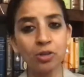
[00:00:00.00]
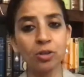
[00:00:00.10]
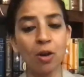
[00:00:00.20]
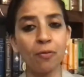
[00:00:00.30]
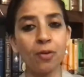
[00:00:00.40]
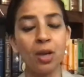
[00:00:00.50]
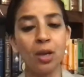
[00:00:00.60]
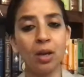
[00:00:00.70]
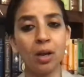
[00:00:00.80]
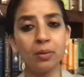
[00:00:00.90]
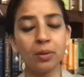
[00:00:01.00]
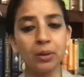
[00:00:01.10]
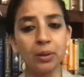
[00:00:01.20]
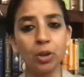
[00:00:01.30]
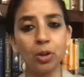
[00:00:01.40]
of
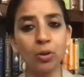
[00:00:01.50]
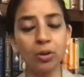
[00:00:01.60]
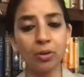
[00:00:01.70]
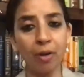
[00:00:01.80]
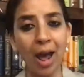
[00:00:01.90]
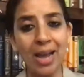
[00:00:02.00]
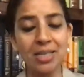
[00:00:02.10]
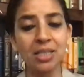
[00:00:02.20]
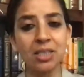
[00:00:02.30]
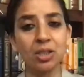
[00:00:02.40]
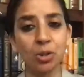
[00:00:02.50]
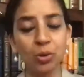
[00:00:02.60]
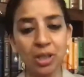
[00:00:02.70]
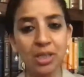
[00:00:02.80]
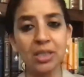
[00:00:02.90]
the rights,
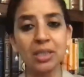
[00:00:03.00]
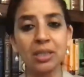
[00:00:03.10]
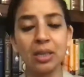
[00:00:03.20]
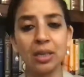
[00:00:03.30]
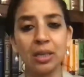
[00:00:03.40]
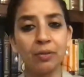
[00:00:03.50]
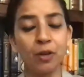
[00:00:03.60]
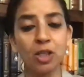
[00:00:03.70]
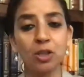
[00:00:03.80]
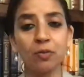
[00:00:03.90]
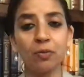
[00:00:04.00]
duties was